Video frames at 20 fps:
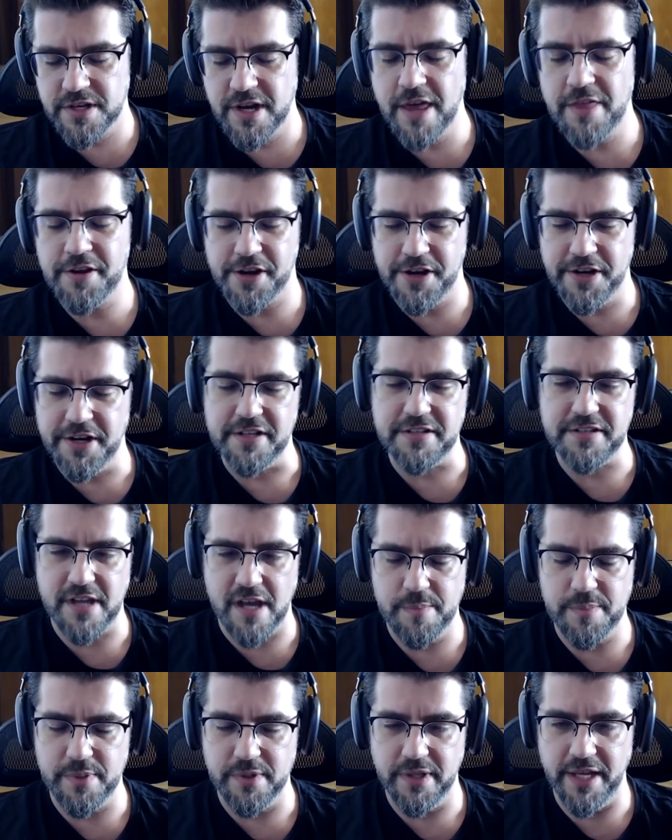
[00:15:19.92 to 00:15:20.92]
another good
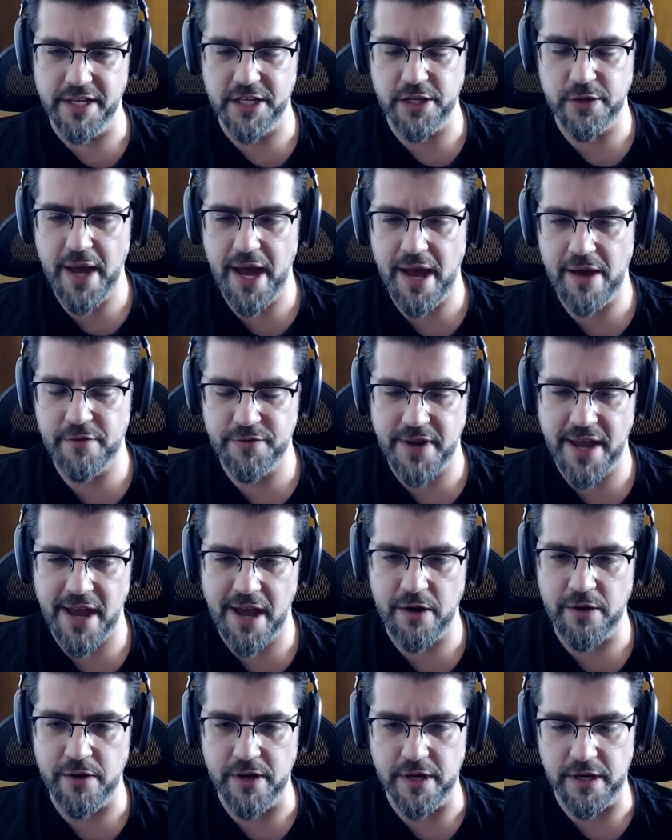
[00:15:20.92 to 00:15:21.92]
example. Like you have
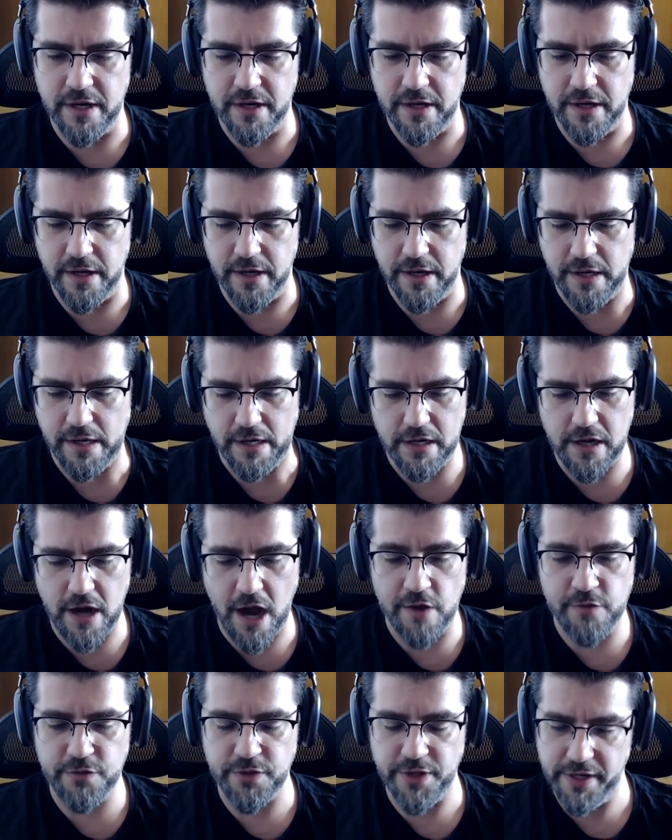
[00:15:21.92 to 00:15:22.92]
now a, a,
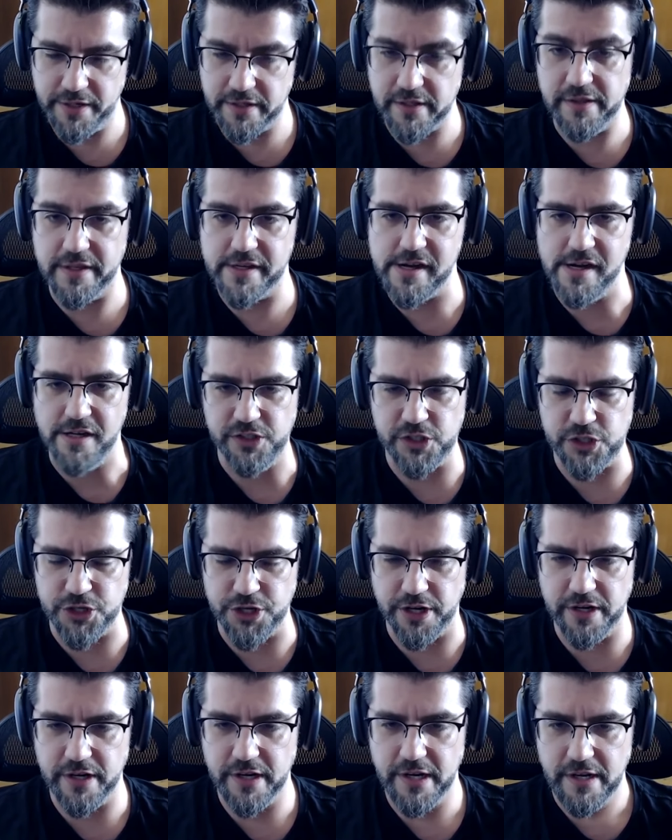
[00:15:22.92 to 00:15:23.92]
conflict in the
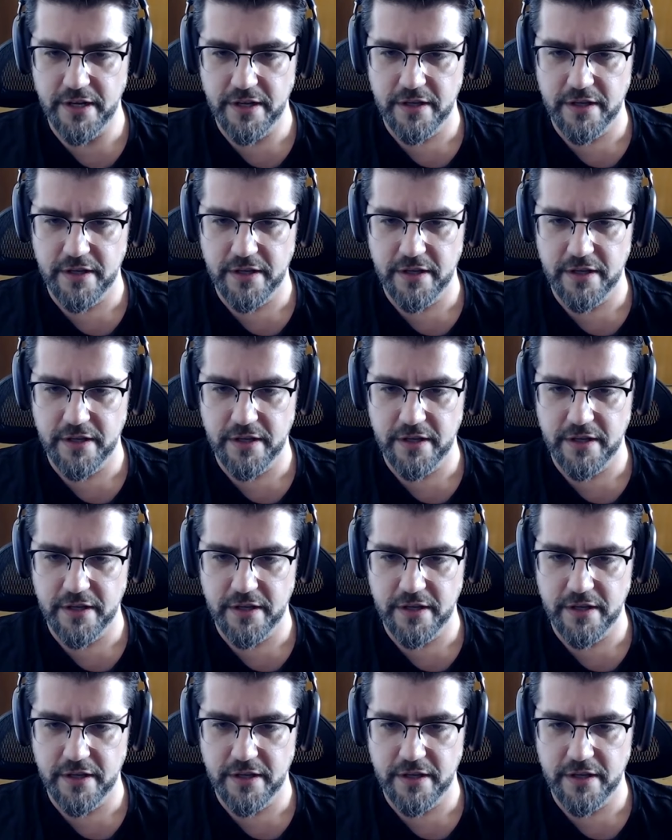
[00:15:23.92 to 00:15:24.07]
culture